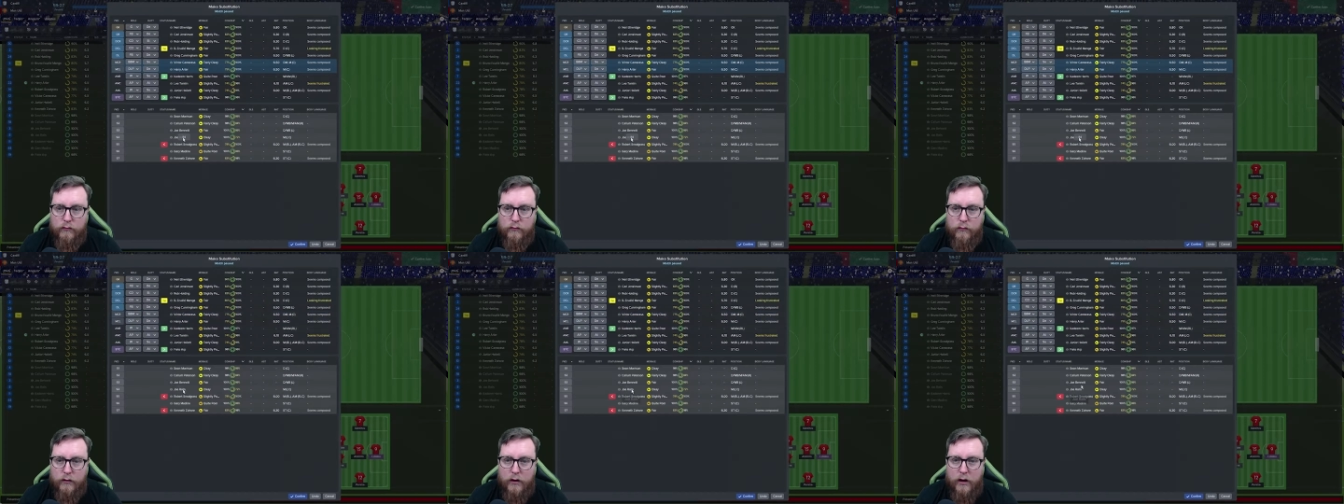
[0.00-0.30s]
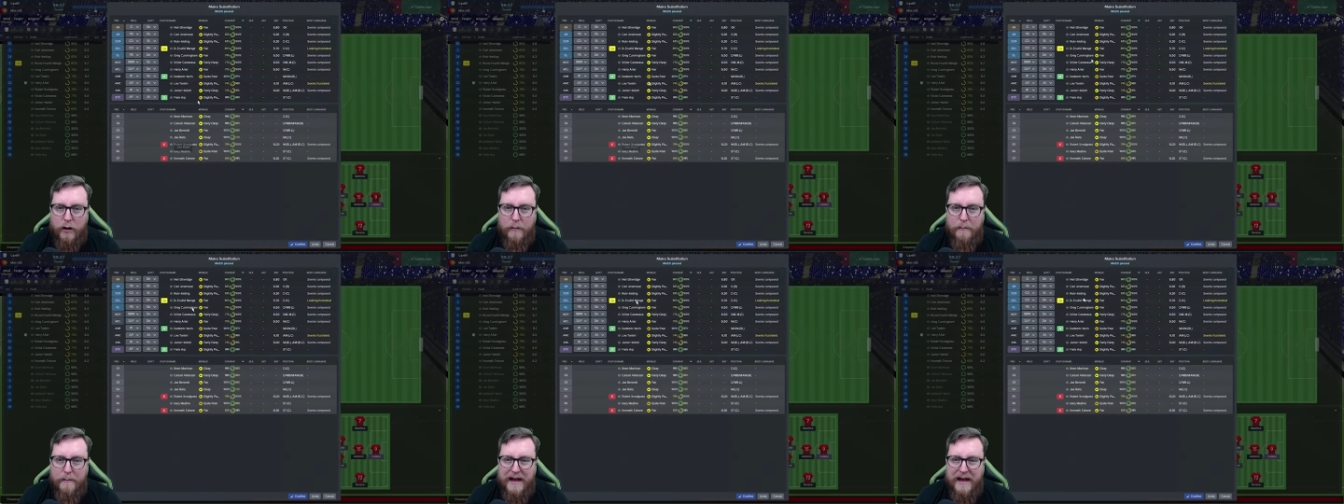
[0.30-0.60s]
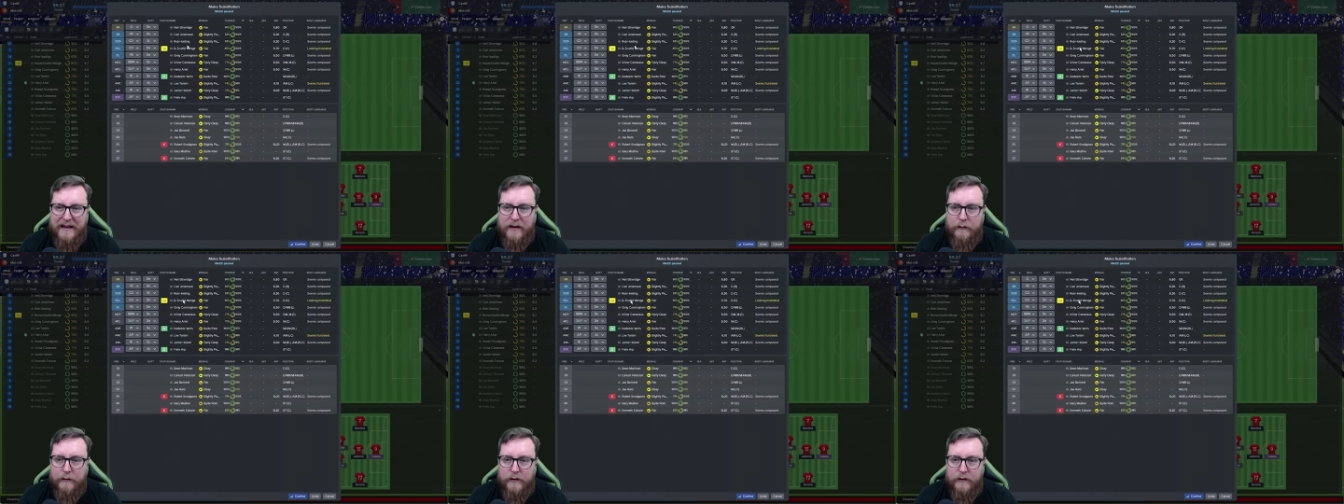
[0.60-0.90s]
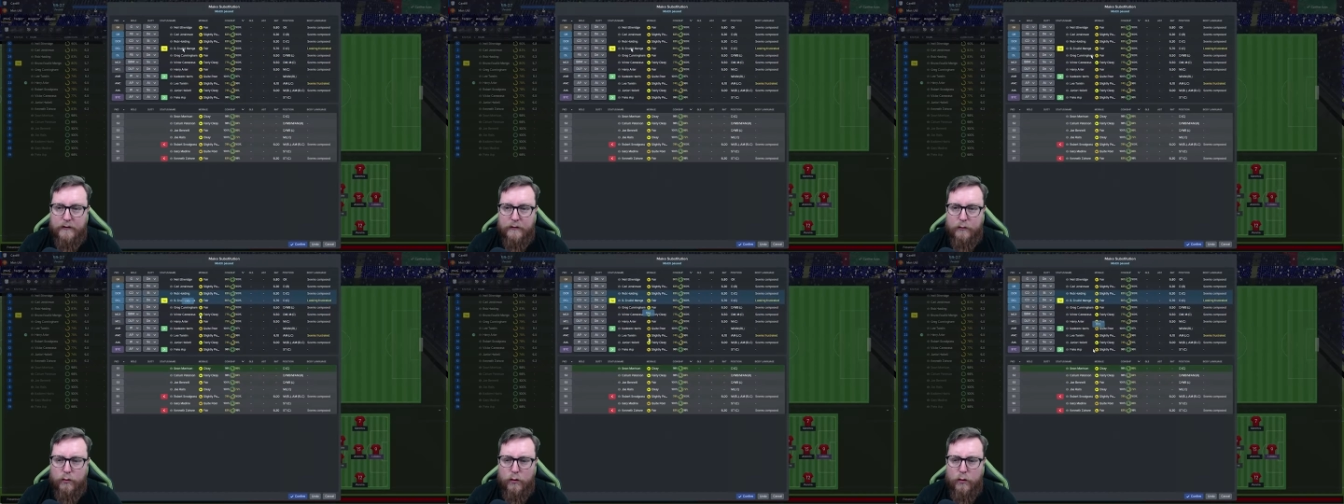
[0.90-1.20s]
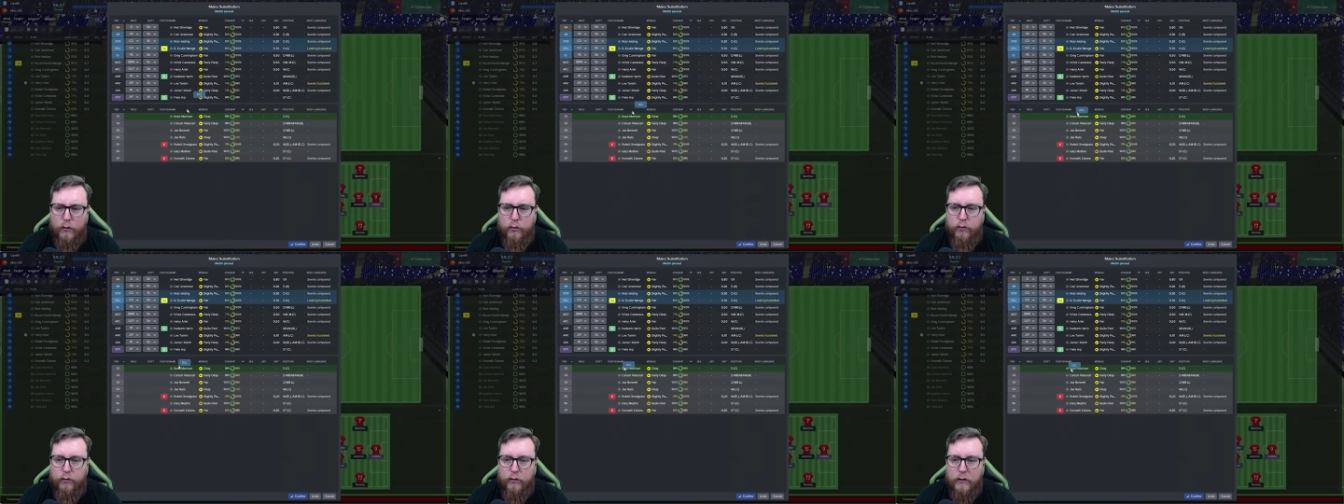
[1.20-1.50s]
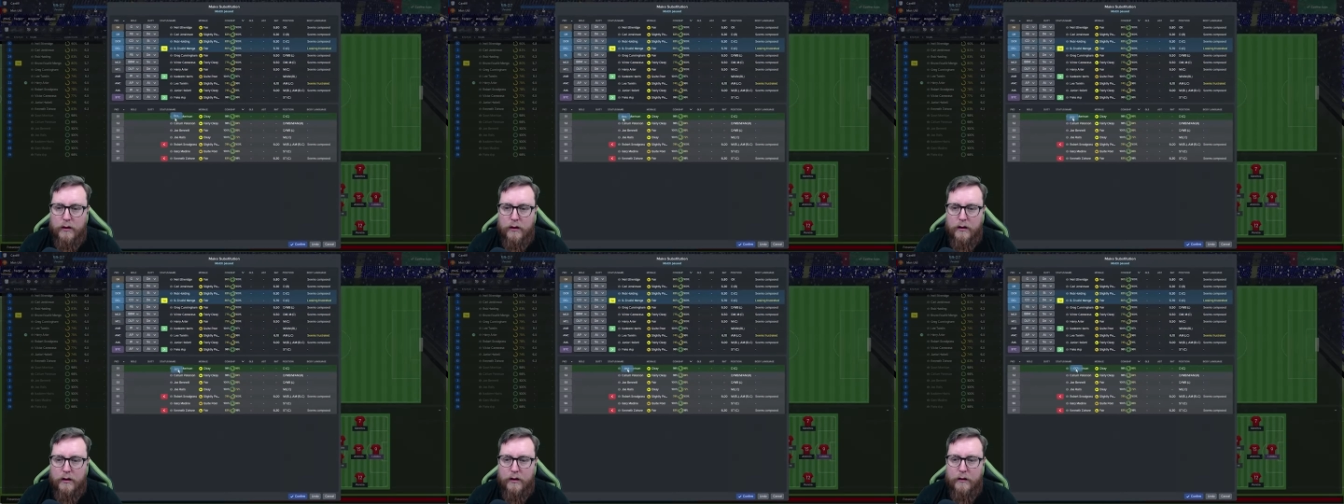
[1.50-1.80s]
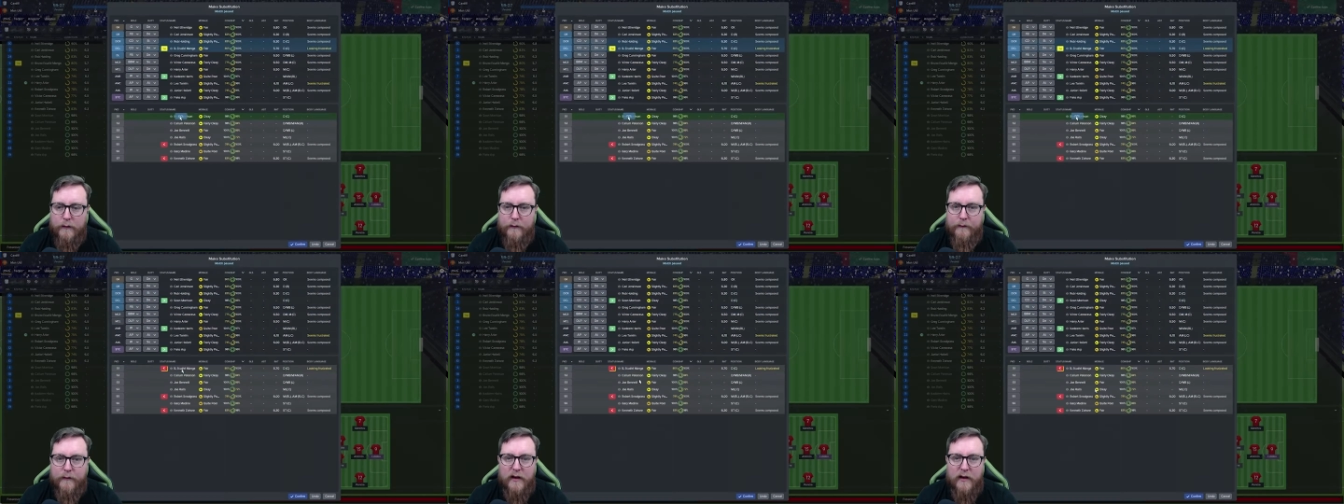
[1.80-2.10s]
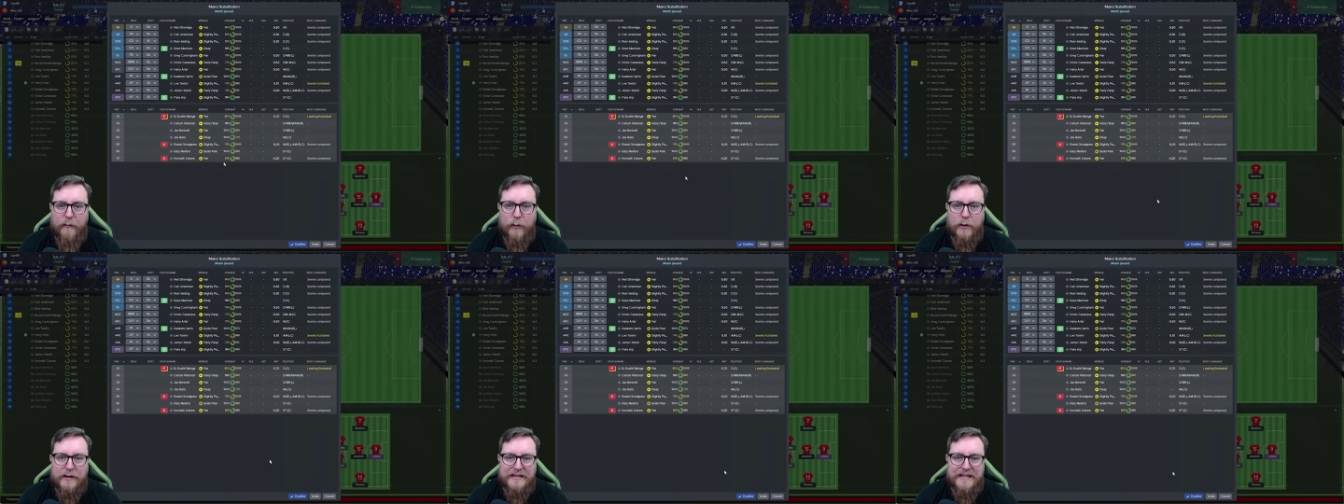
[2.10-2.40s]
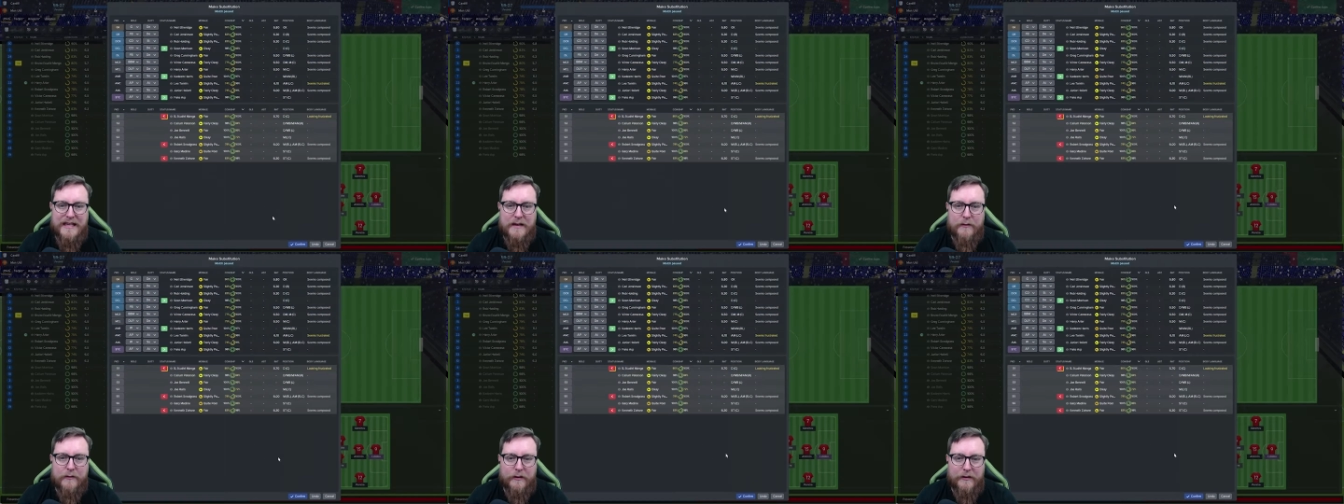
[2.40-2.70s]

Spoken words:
Oh, Mango is. Woo! 5.7.